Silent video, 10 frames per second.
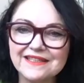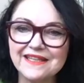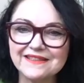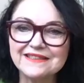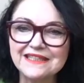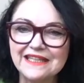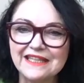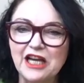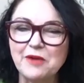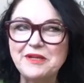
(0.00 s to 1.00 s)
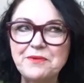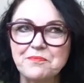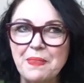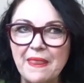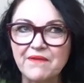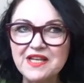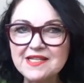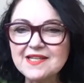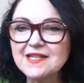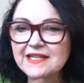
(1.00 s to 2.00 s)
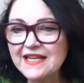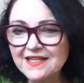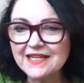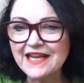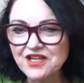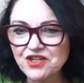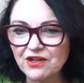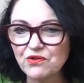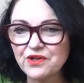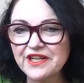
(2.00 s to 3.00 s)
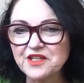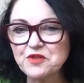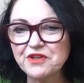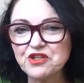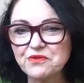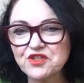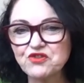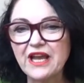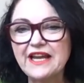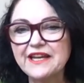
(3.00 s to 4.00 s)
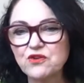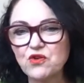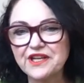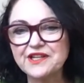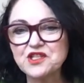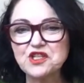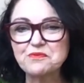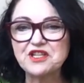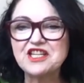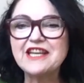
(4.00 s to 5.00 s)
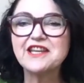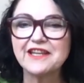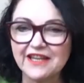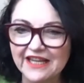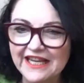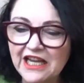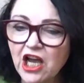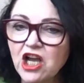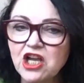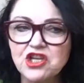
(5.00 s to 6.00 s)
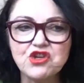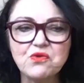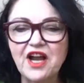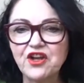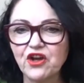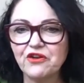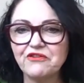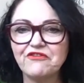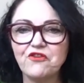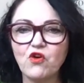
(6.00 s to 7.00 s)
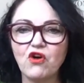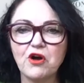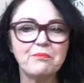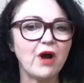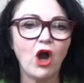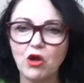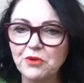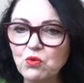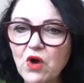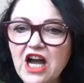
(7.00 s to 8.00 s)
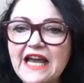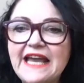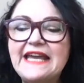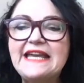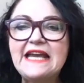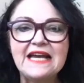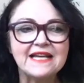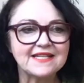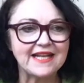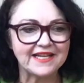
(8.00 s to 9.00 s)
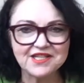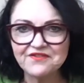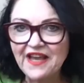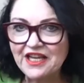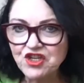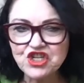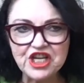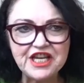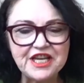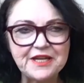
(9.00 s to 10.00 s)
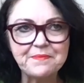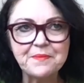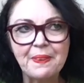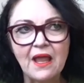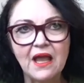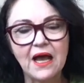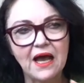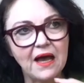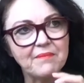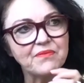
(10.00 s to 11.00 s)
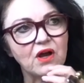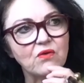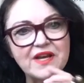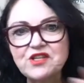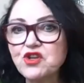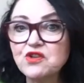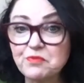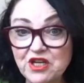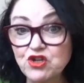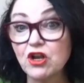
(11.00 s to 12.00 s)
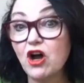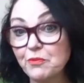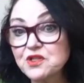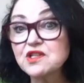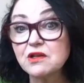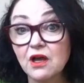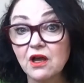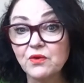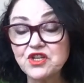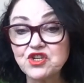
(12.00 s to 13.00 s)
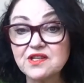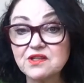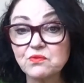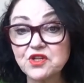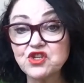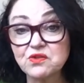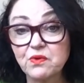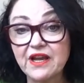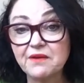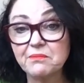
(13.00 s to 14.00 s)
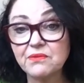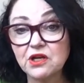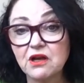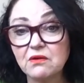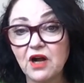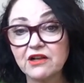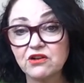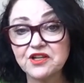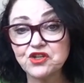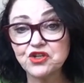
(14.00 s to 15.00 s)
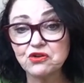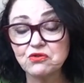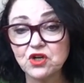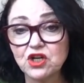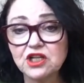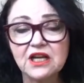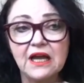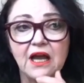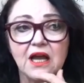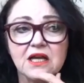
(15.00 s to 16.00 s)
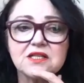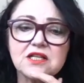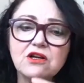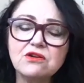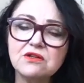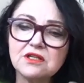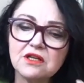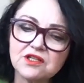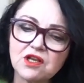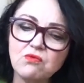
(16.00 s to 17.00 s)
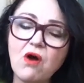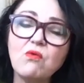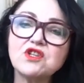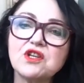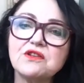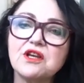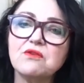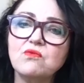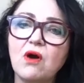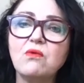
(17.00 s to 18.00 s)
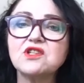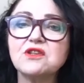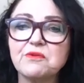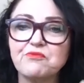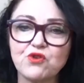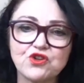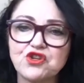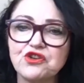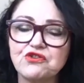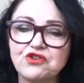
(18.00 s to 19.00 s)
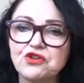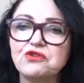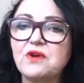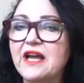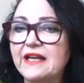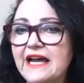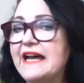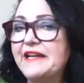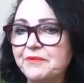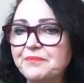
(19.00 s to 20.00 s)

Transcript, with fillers: Yeah, I mean, this is an international audience, but to Australian audiences particularly, you are known for Home and Away, Satisfaction, um, Rescue Special Ops, which is which is where you know I got into your work. So, so what the, what was it that brought you to LA?